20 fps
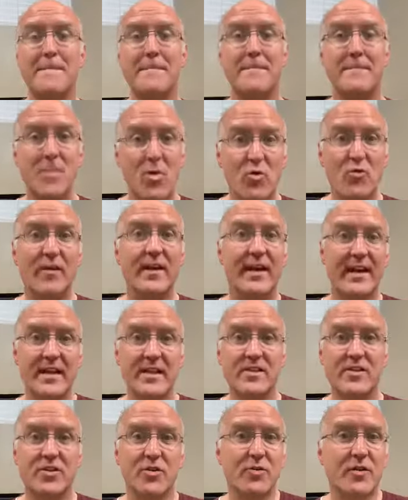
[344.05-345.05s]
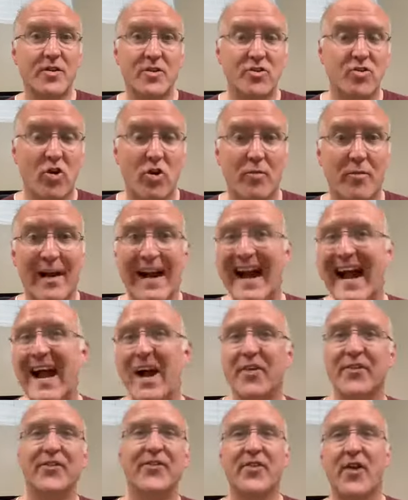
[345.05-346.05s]
moving into a genre
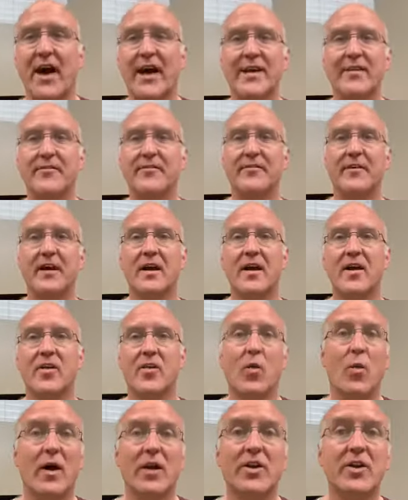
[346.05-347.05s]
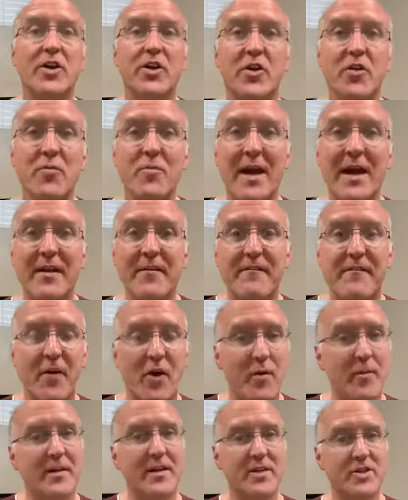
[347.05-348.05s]
outside of the one that you made a
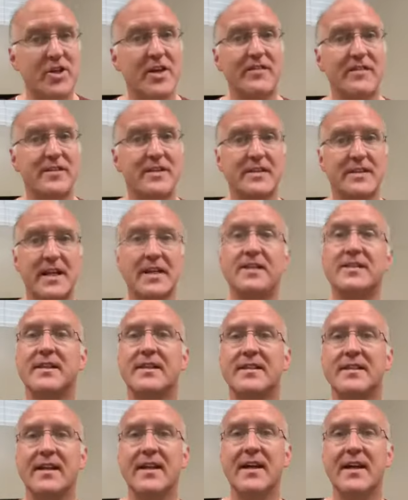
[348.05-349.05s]
film and achieved success in.